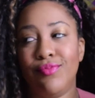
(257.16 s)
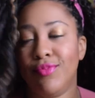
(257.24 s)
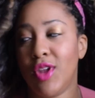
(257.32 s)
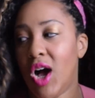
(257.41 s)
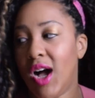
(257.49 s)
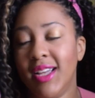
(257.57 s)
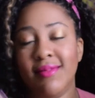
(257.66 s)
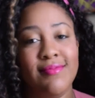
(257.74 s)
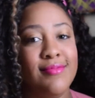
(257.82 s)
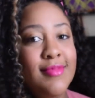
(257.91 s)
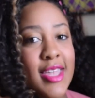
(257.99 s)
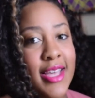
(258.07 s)
not
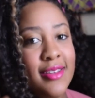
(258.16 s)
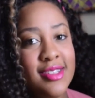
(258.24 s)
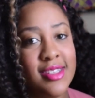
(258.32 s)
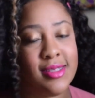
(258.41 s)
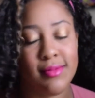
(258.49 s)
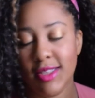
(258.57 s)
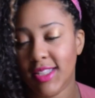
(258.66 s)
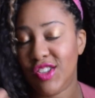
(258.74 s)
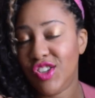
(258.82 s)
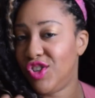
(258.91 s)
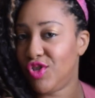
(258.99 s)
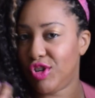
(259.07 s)
this
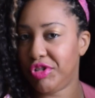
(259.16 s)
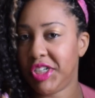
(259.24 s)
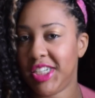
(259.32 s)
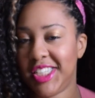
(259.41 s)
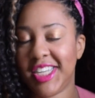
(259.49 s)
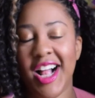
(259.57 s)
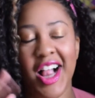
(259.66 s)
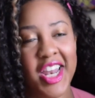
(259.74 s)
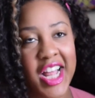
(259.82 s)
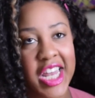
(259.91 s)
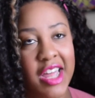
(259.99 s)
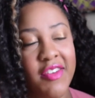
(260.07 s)
is crochet style, and
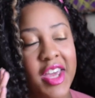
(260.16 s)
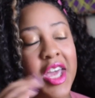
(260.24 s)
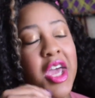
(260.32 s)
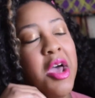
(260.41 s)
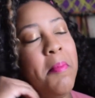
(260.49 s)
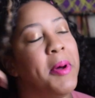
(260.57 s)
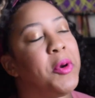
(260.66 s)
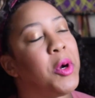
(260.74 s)
I love it. But